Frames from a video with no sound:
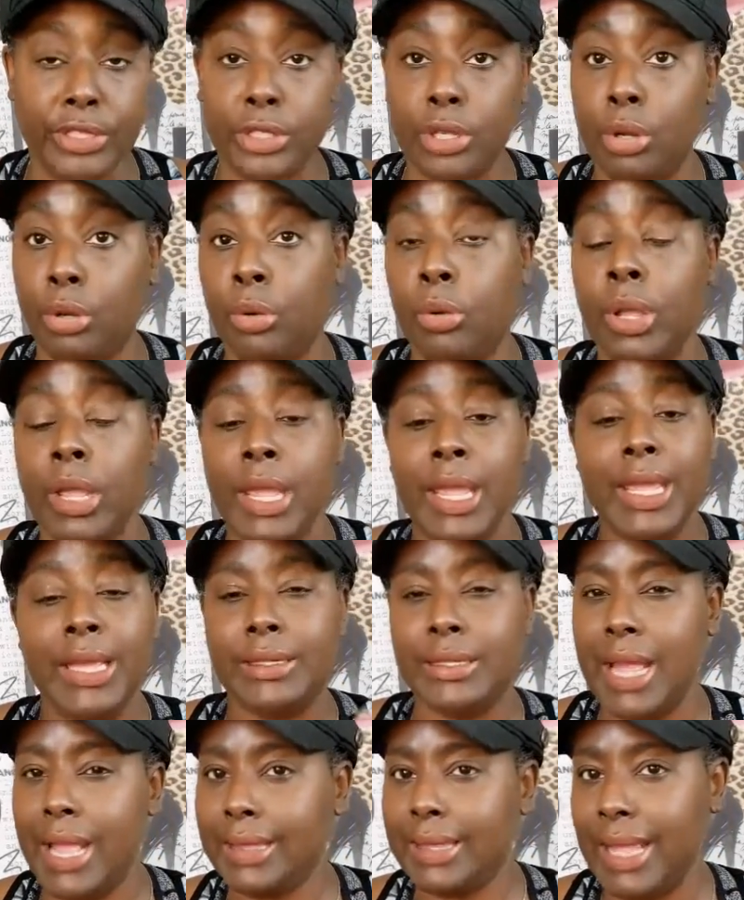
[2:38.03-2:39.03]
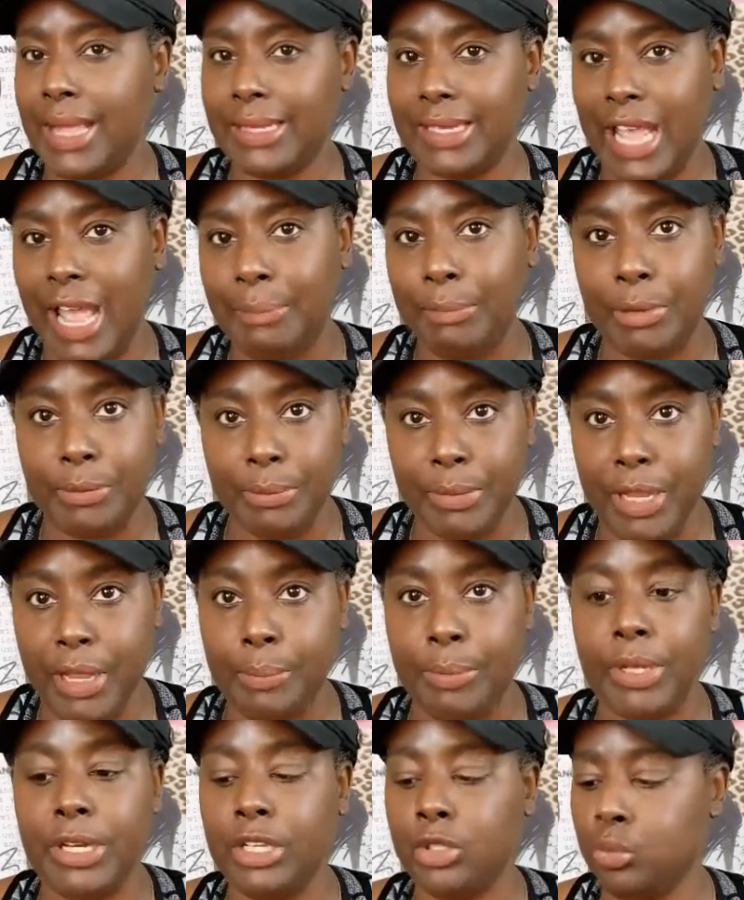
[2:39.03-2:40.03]
So it's not that type of
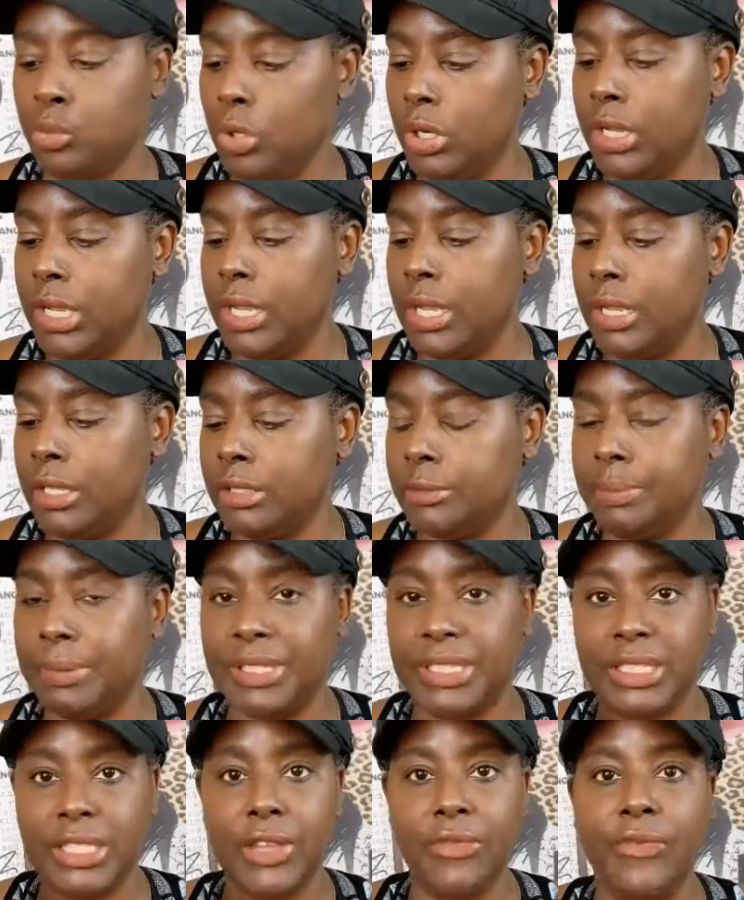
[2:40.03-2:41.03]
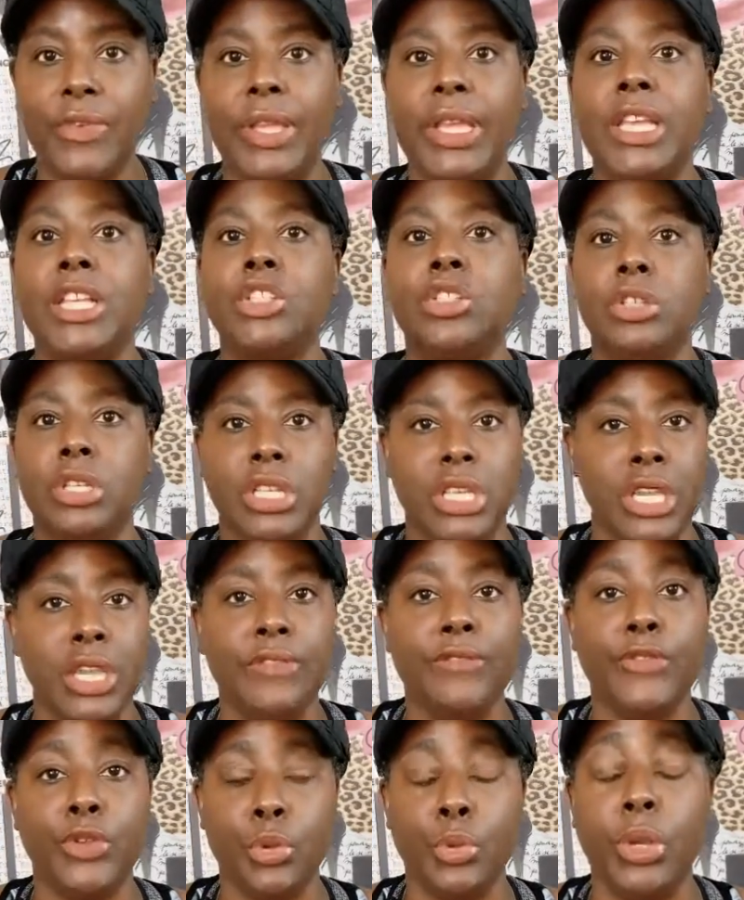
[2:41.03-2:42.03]
mint, but it's really specific. It's to
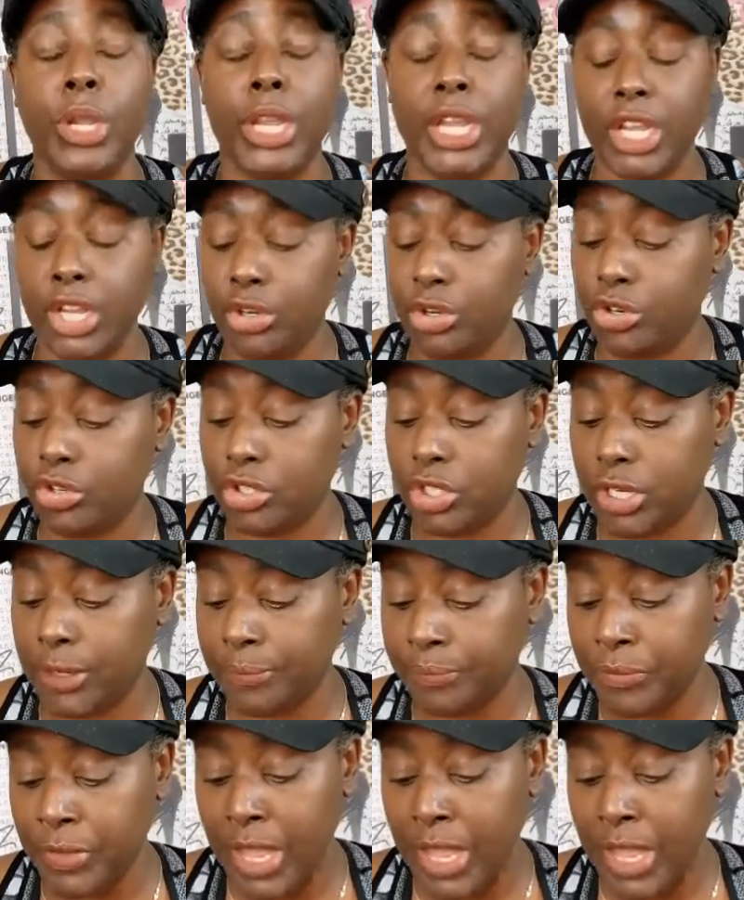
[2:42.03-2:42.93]
give you energy.